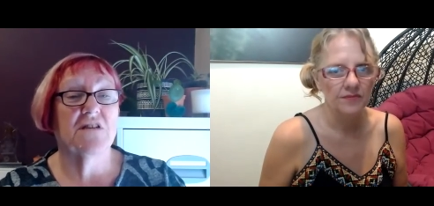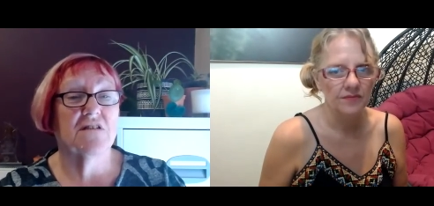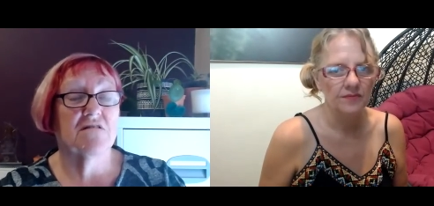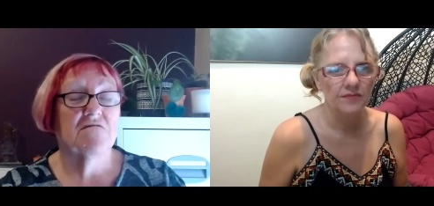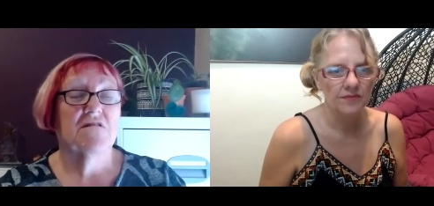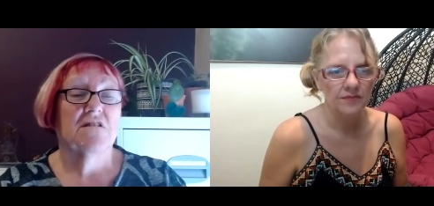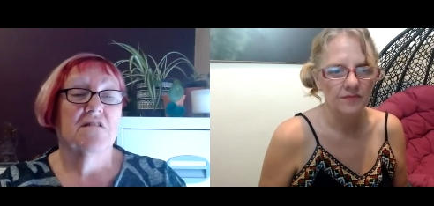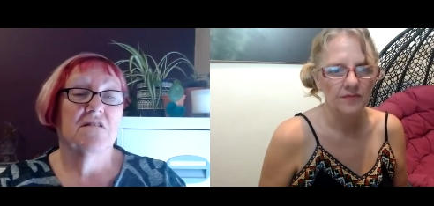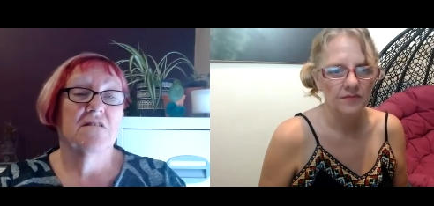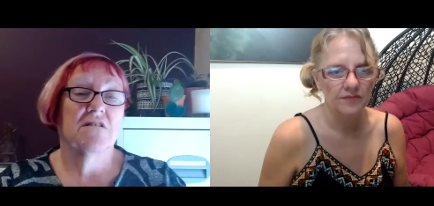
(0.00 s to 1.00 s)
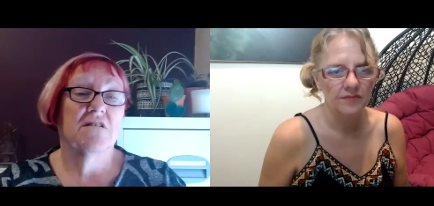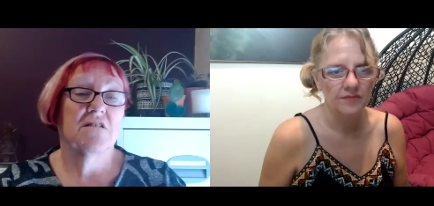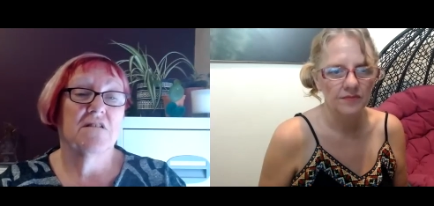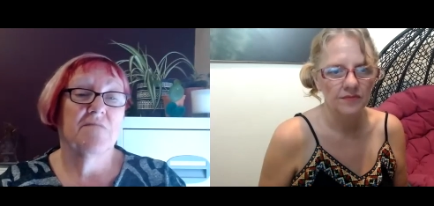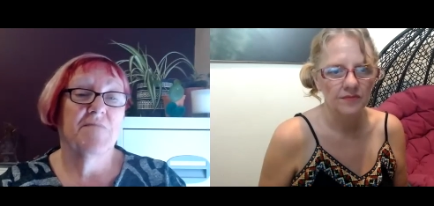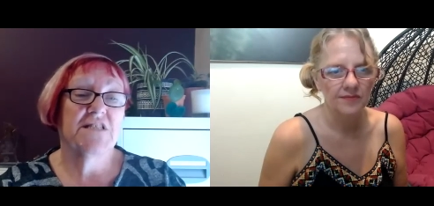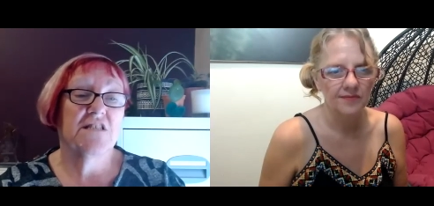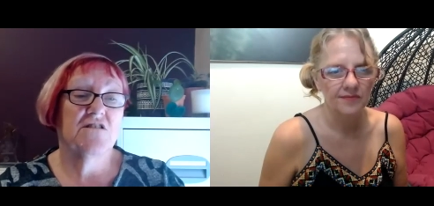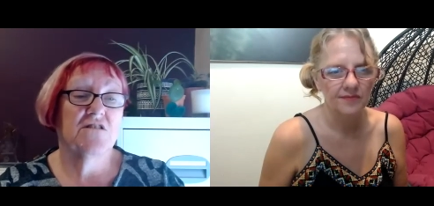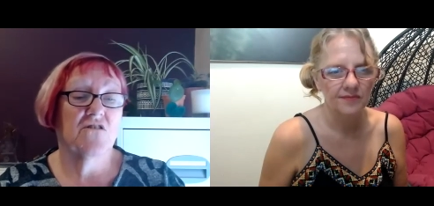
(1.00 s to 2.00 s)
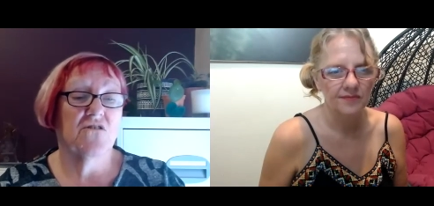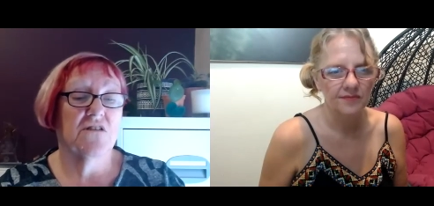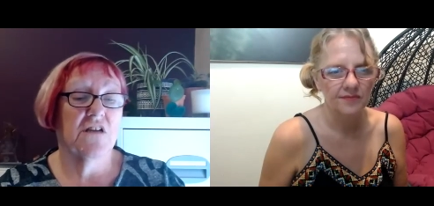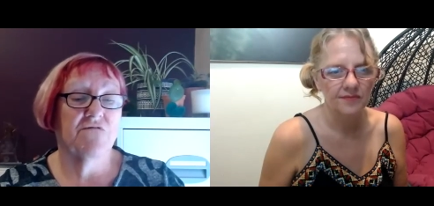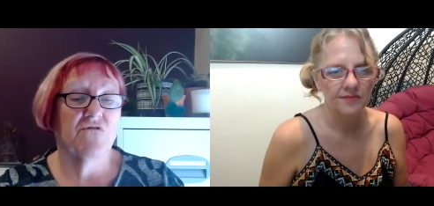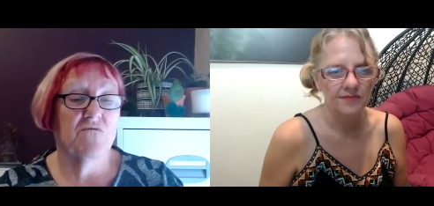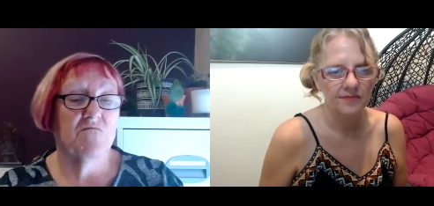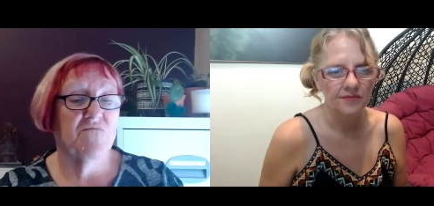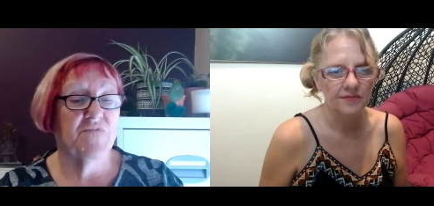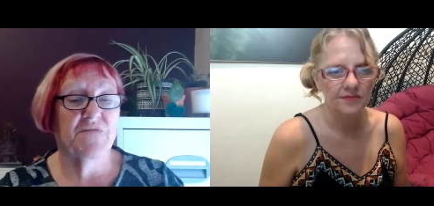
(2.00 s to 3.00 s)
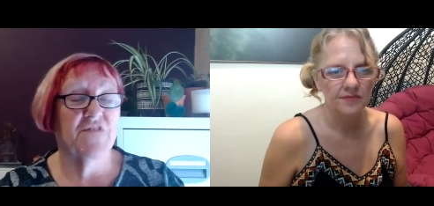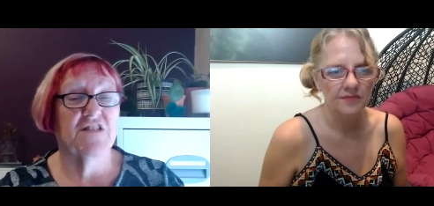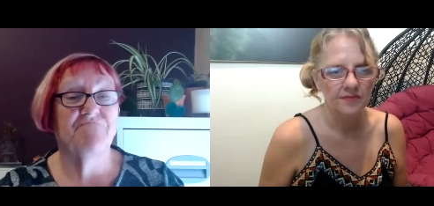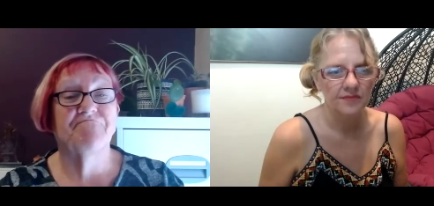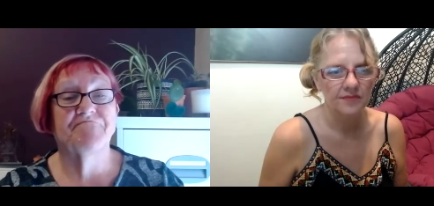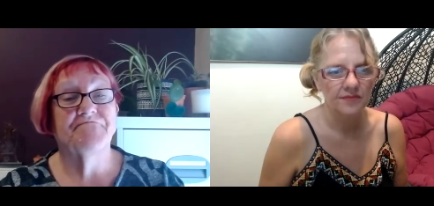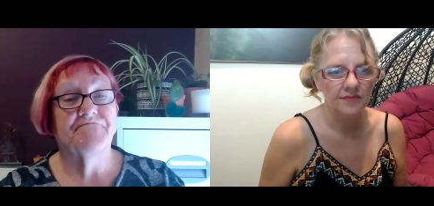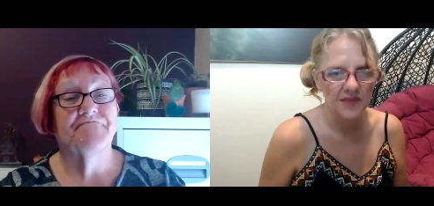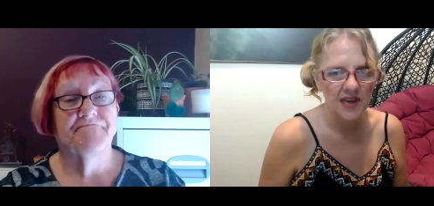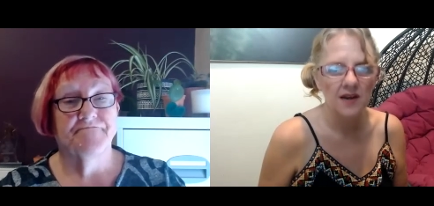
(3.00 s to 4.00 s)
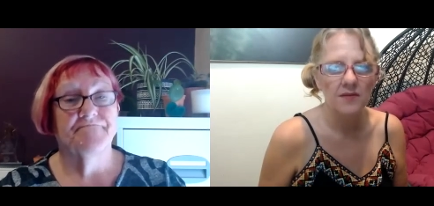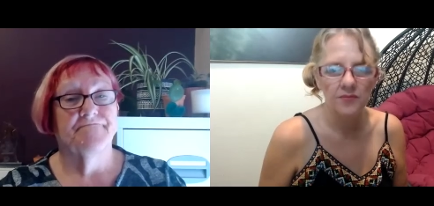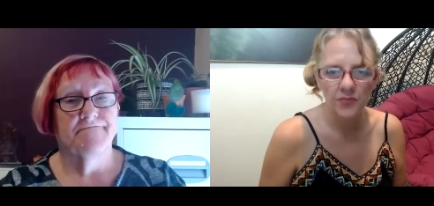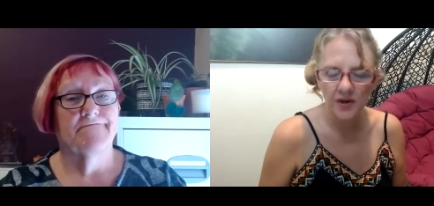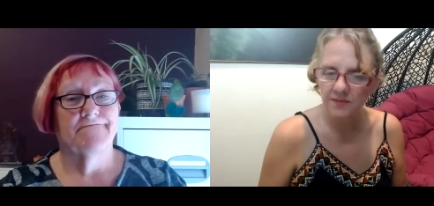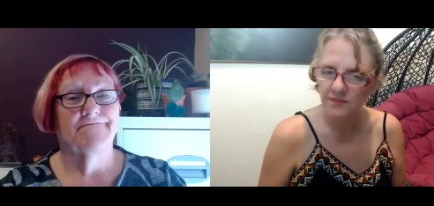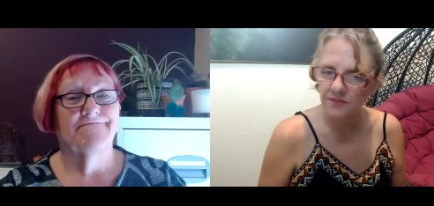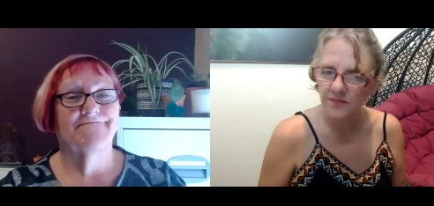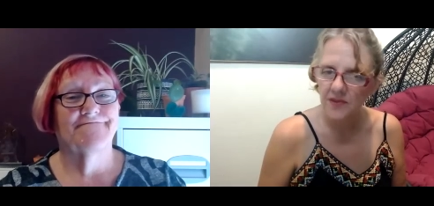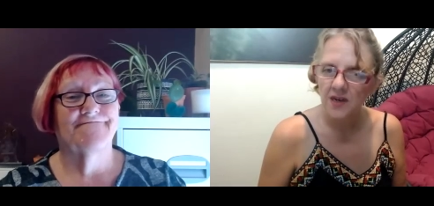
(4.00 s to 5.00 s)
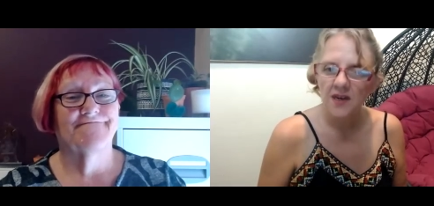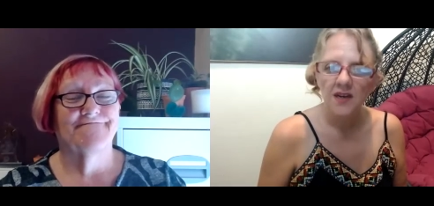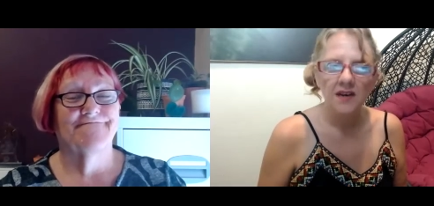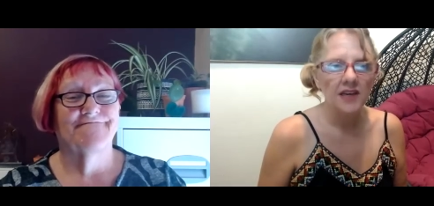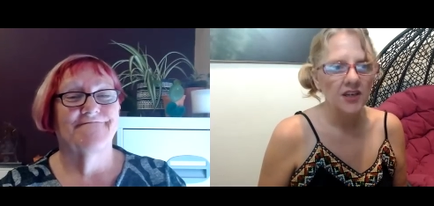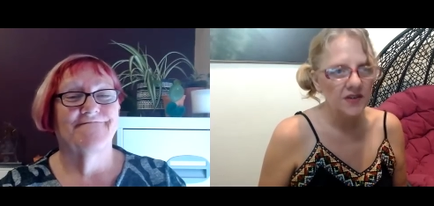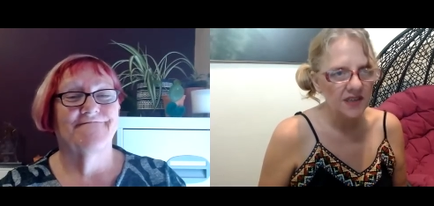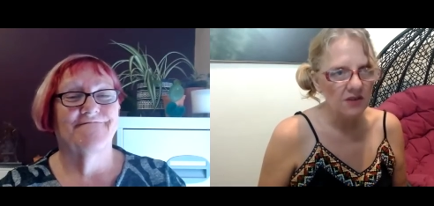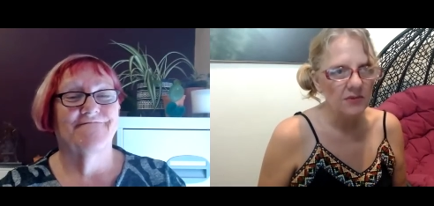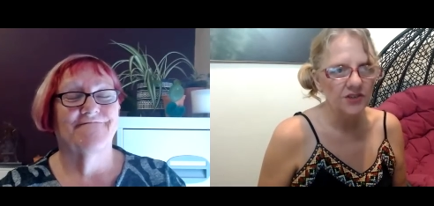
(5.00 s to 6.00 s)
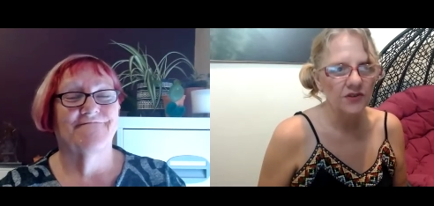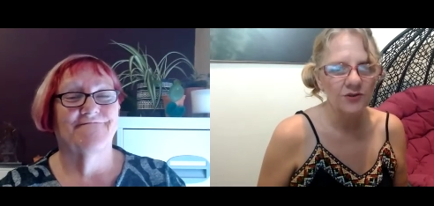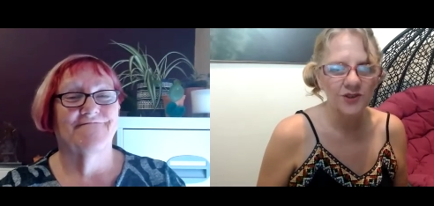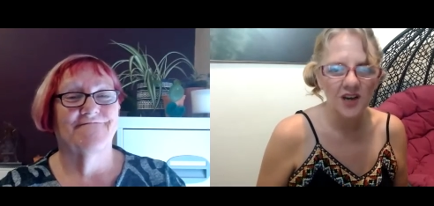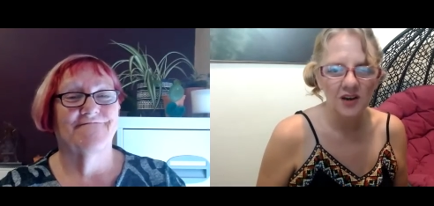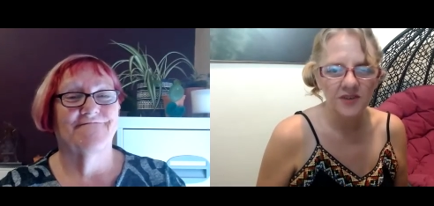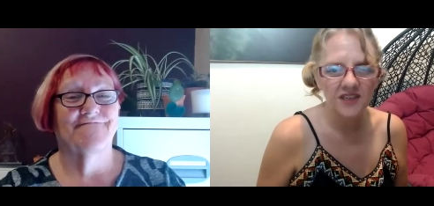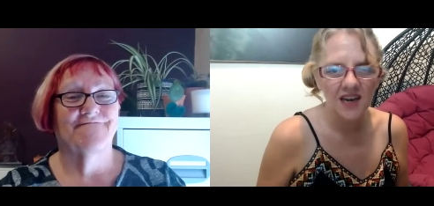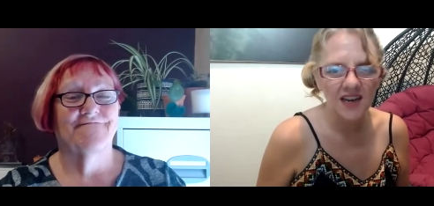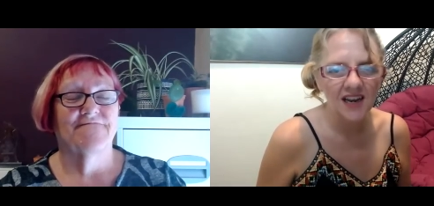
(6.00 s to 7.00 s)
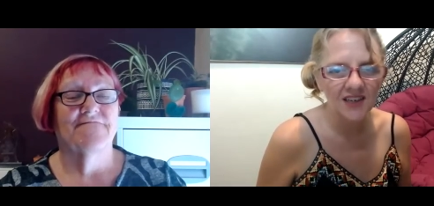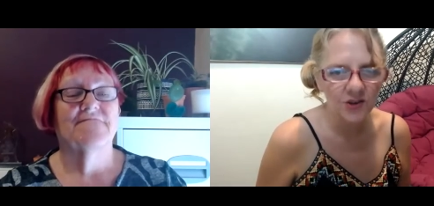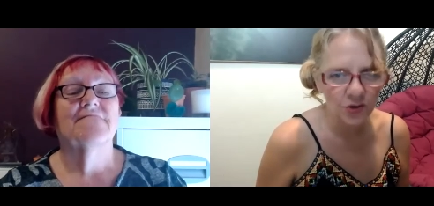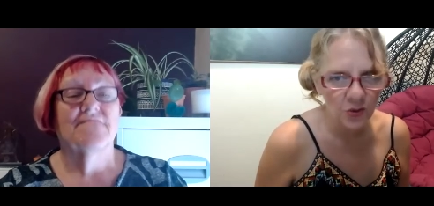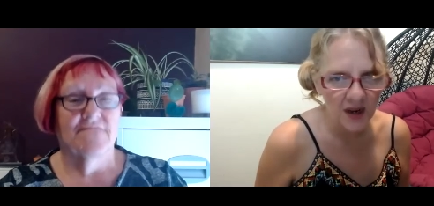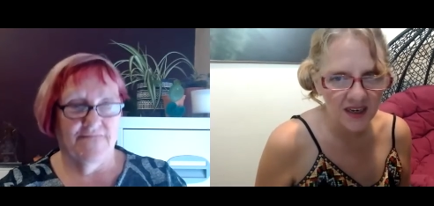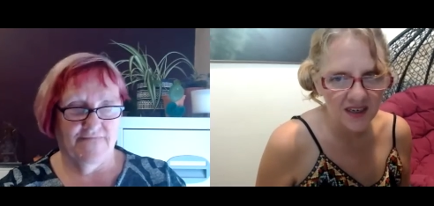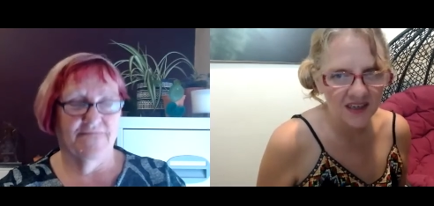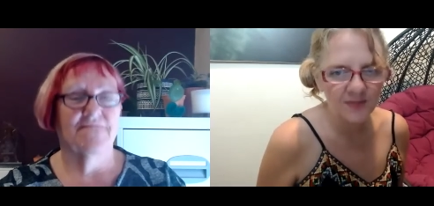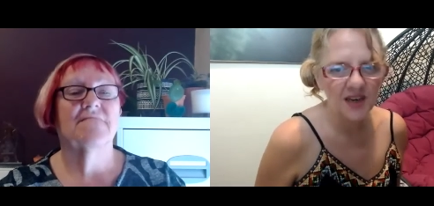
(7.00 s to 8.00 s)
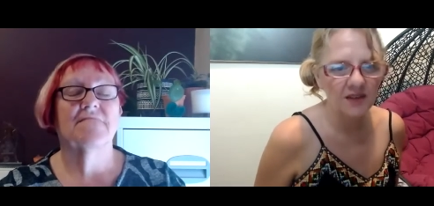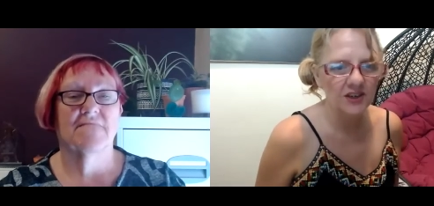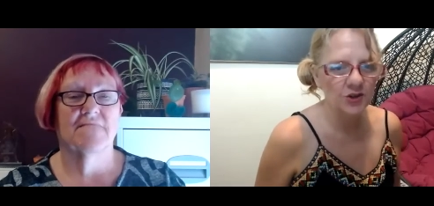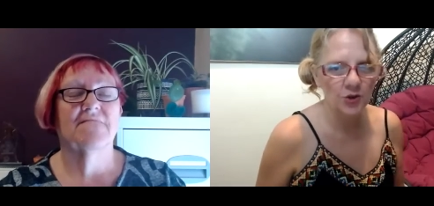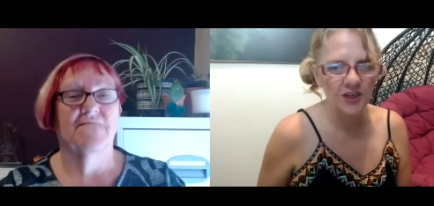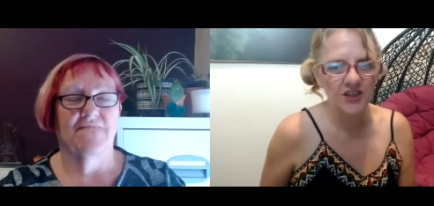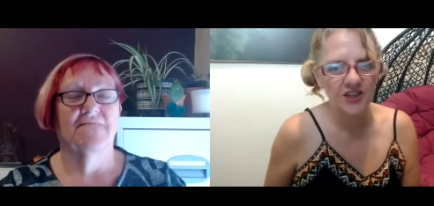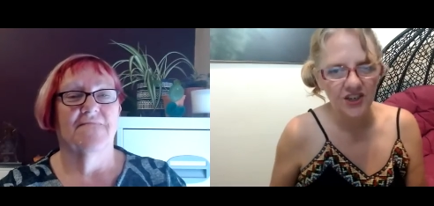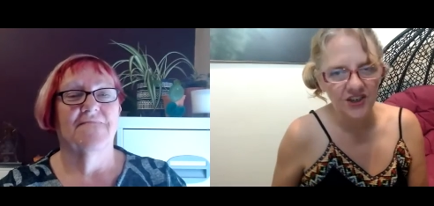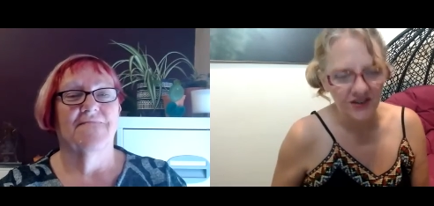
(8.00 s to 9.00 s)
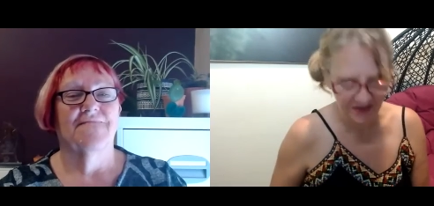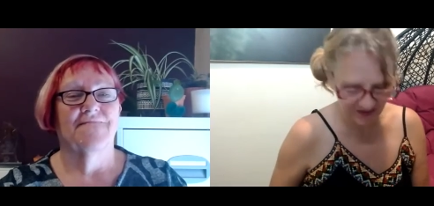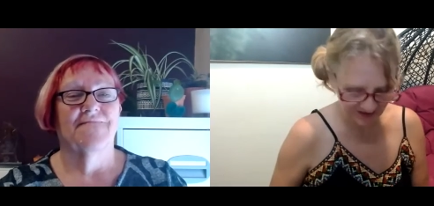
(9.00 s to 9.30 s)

Speaker 1: a, a, a message in the contact form. Be fine.
Speaker 2: Yeah, brilliant. Thank you so much for your time today. As always, it's been lovely talking to you.